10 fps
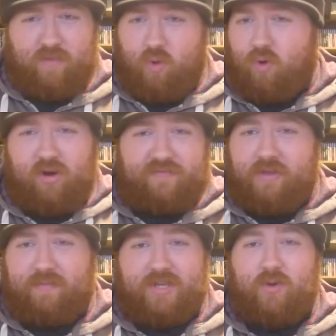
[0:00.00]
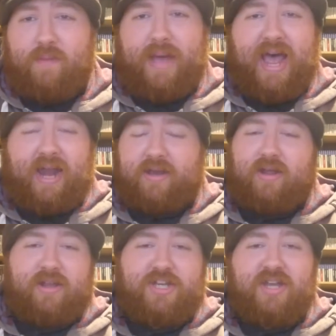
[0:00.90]
all of them to a man
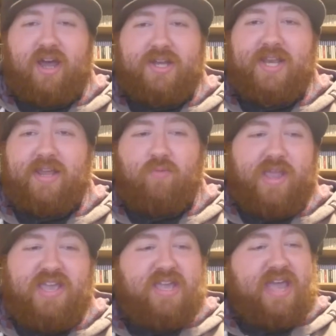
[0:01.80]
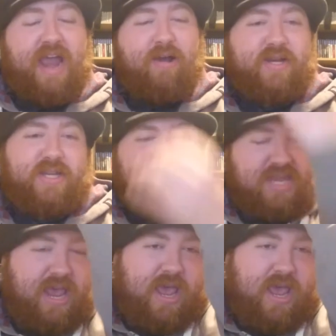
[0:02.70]
are just utterly weak characters.